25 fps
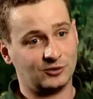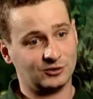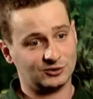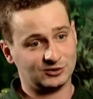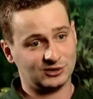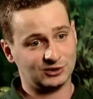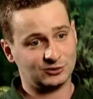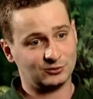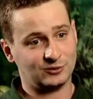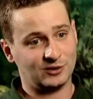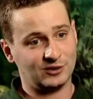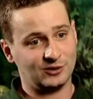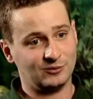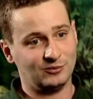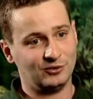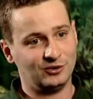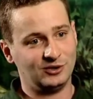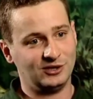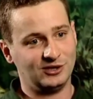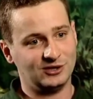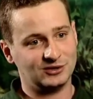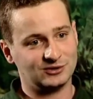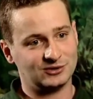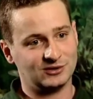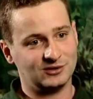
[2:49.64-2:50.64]
because that's where the
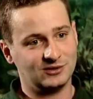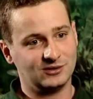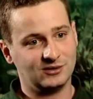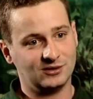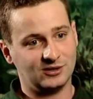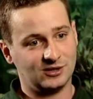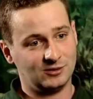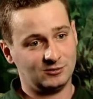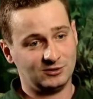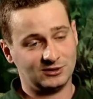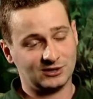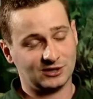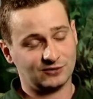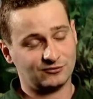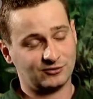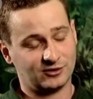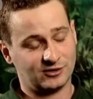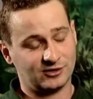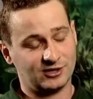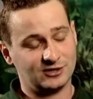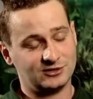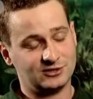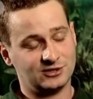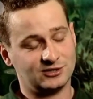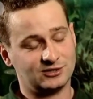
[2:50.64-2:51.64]
money is." And my dad
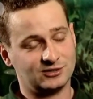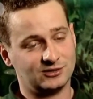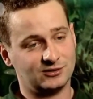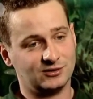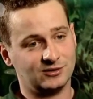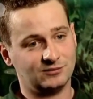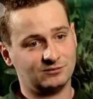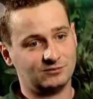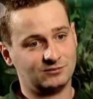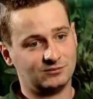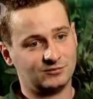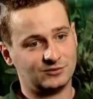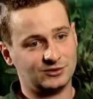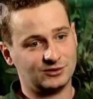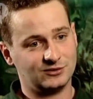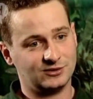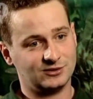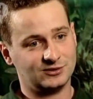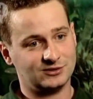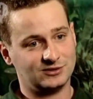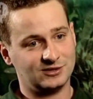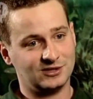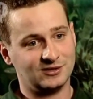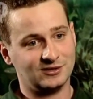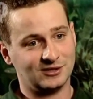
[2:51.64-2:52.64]
regrets it to
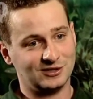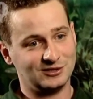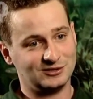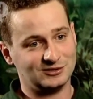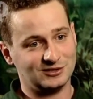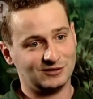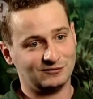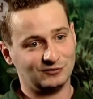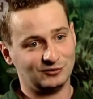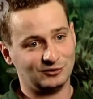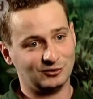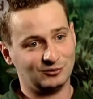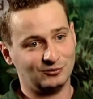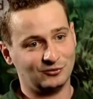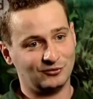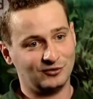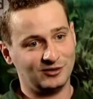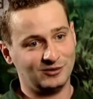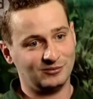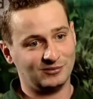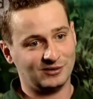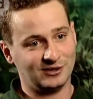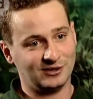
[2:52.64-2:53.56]
this day that he's never done marine